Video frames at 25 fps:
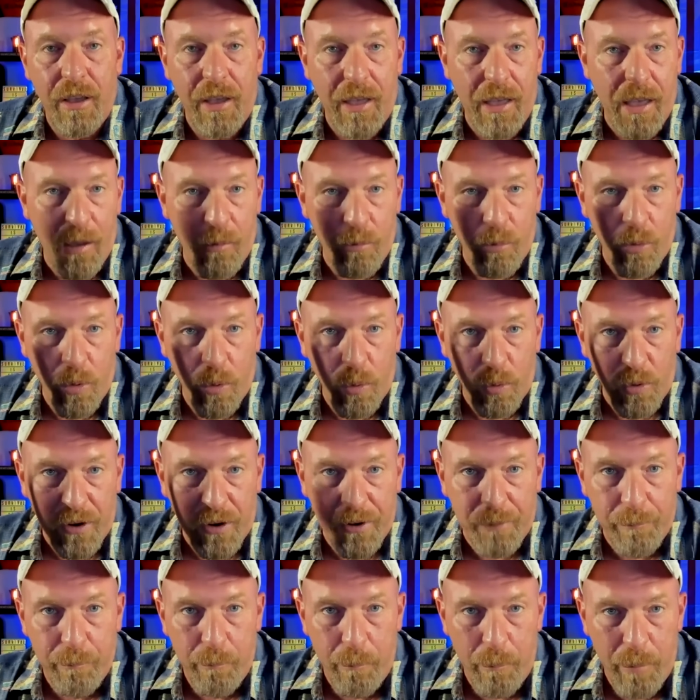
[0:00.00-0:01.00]
and we'll
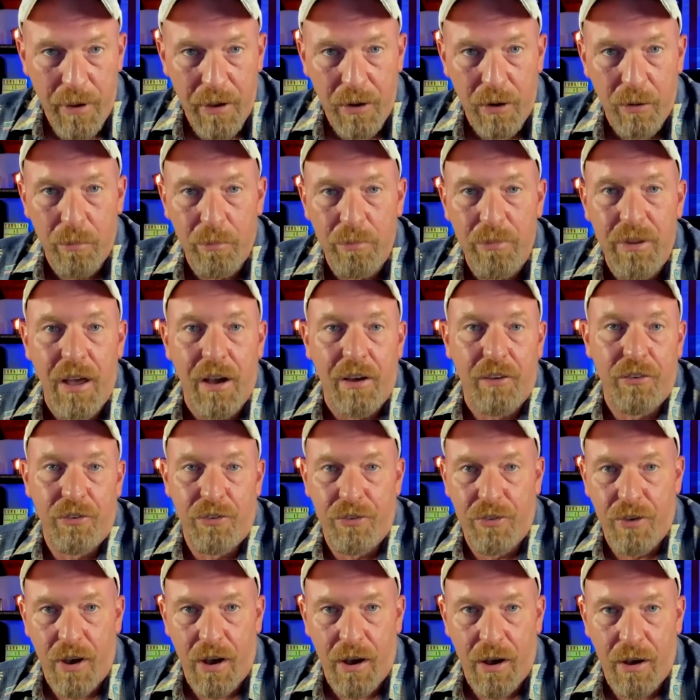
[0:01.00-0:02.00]
beat them
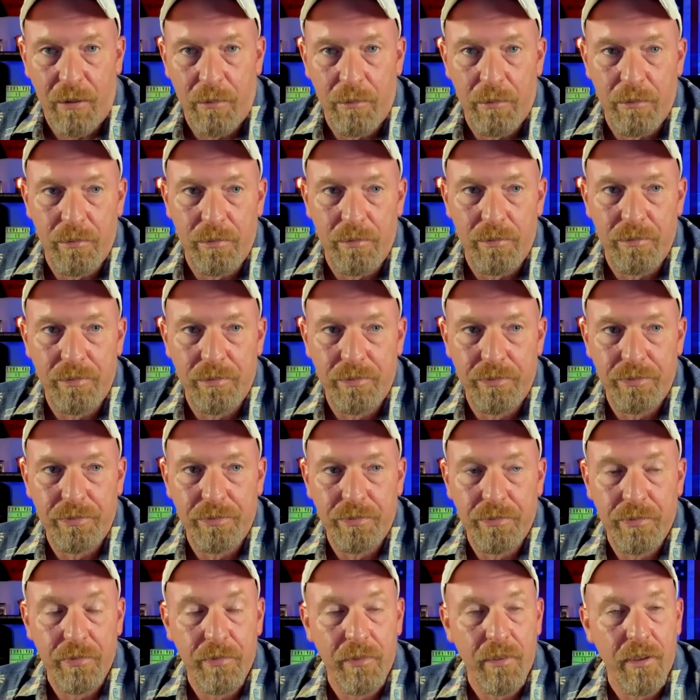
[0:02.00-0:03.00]
next time.
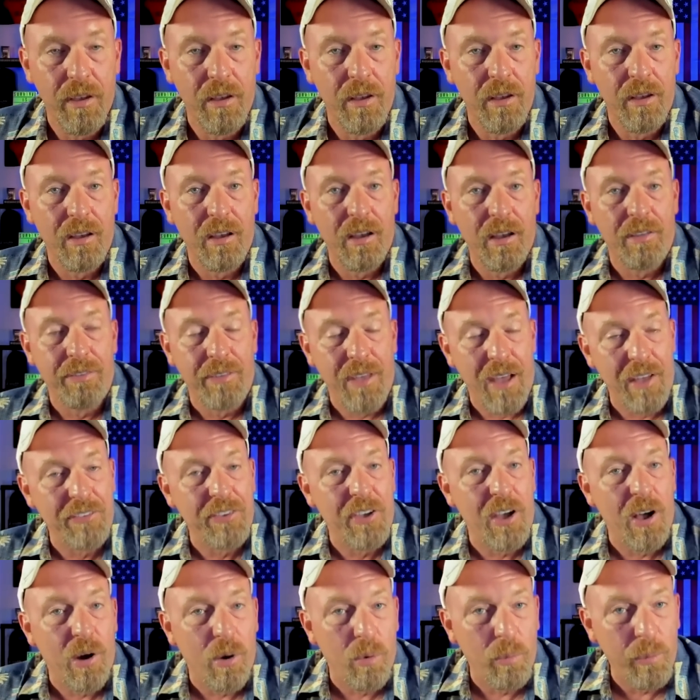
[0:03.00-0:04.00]
That's
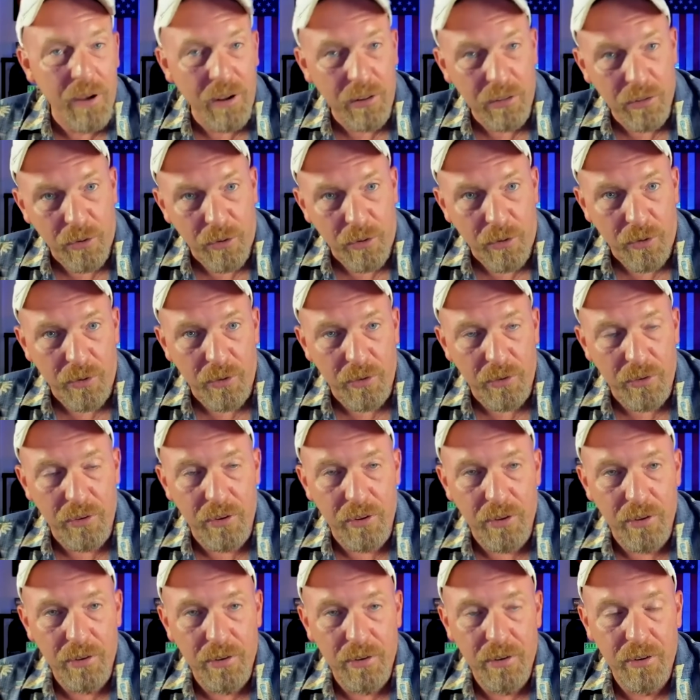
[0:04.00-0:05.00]
how we
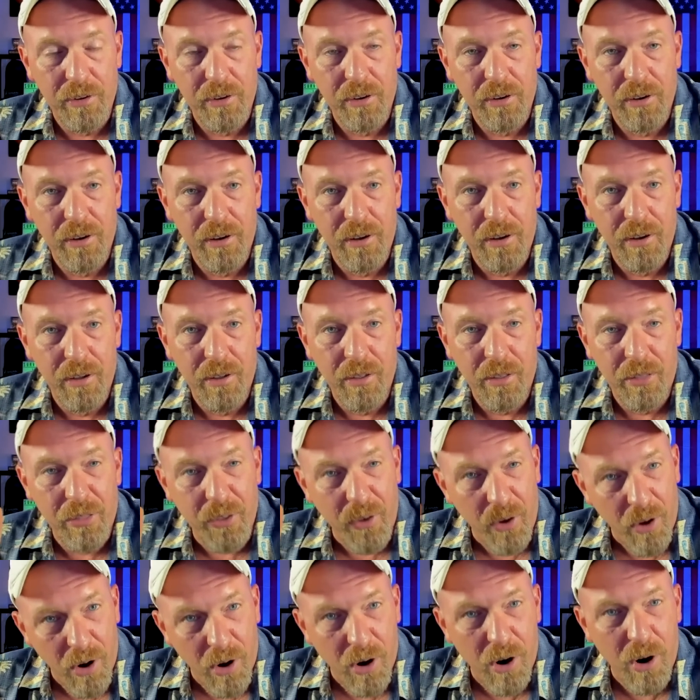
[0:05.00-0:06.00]
learned
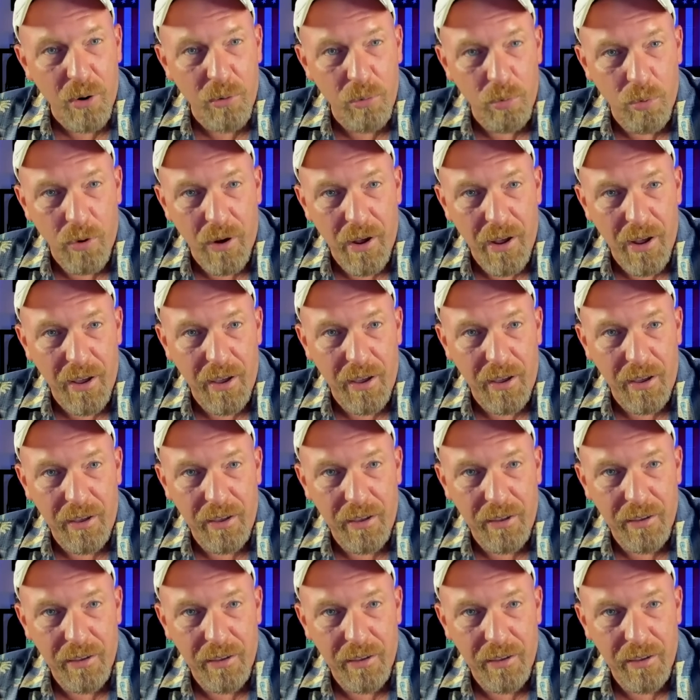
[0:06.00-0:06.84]
the hard way.